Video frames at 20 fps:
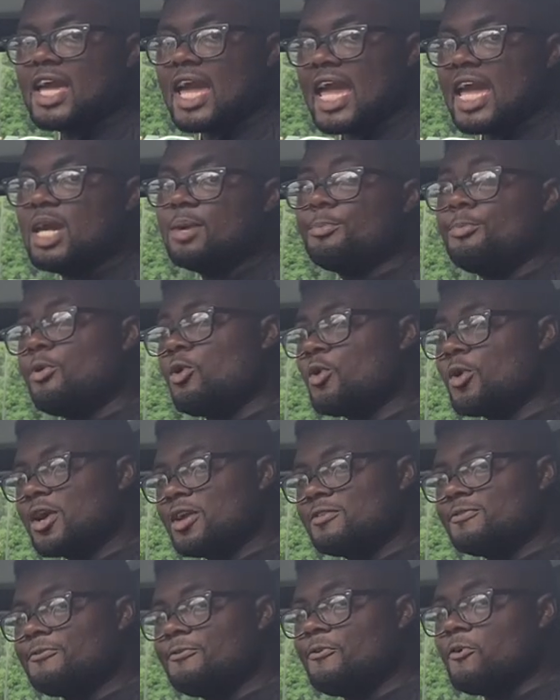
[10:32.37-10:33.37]

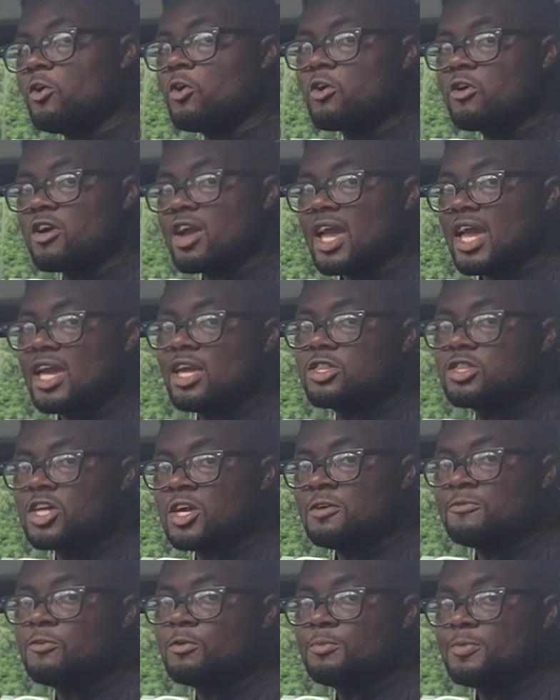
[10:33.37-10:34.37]
8.4 inch
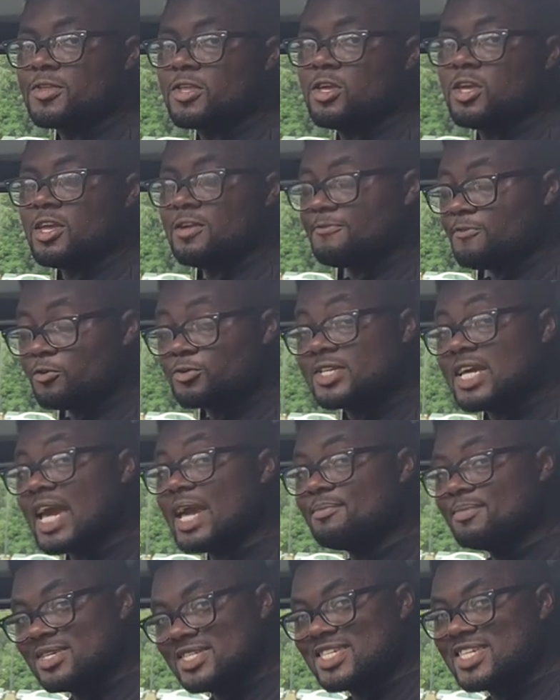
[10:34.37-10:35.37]
info,
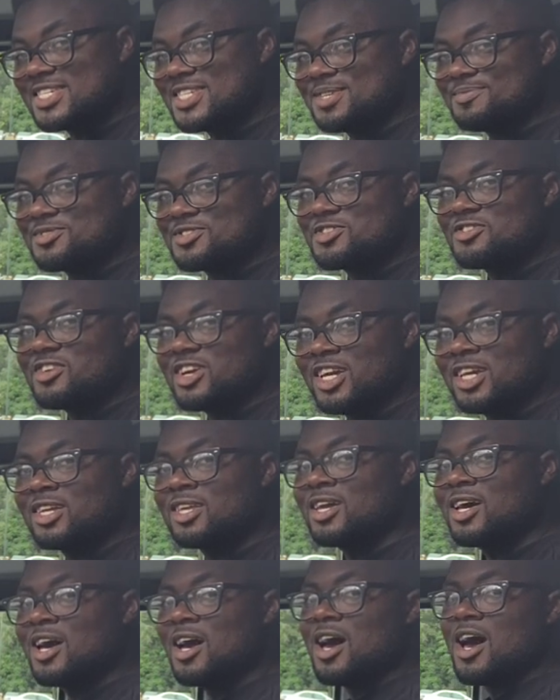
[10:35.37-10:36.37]
infotainment system screen
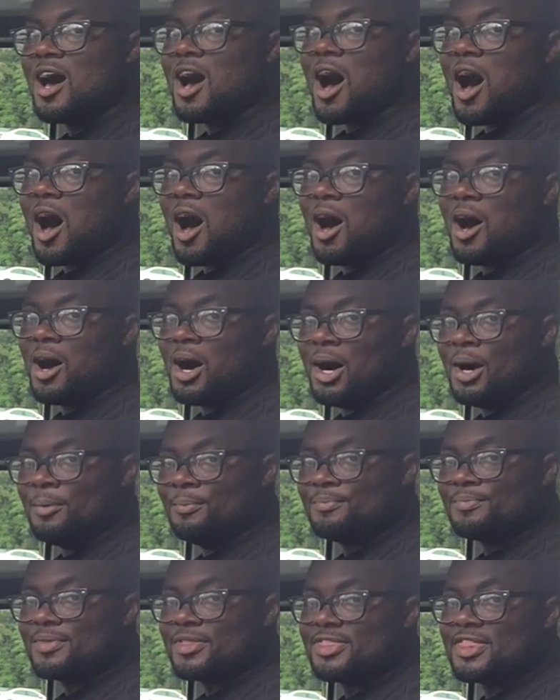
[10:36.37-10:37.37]

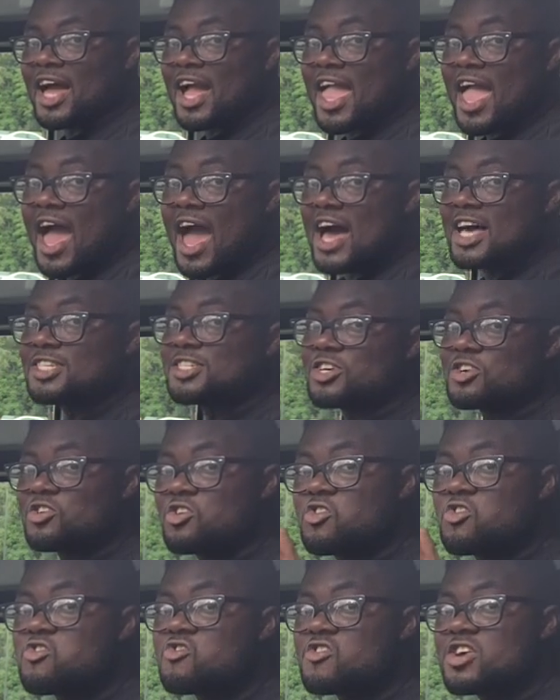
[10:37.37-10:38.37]
um, that has a
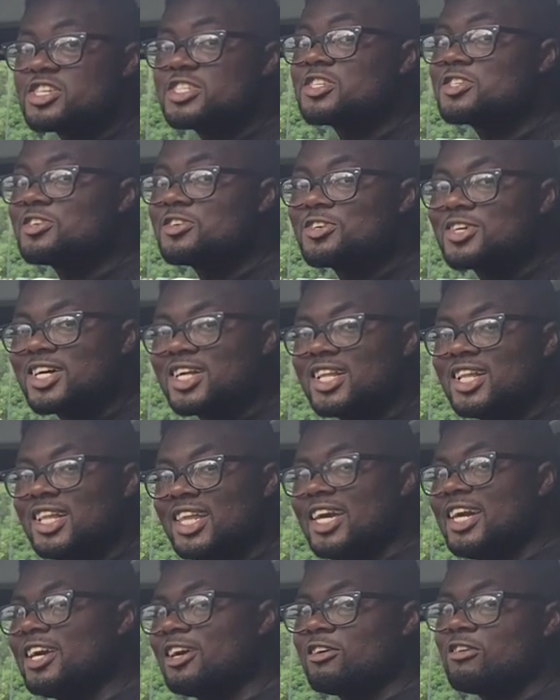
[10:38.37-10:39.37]
crystal
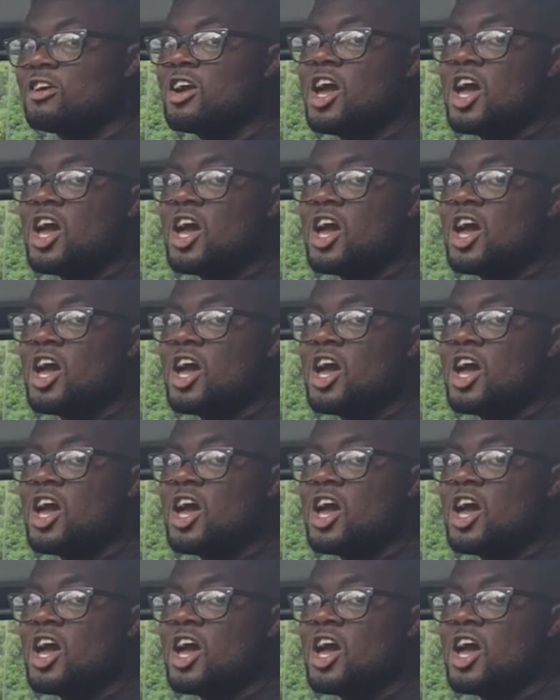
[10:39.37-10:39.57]
clear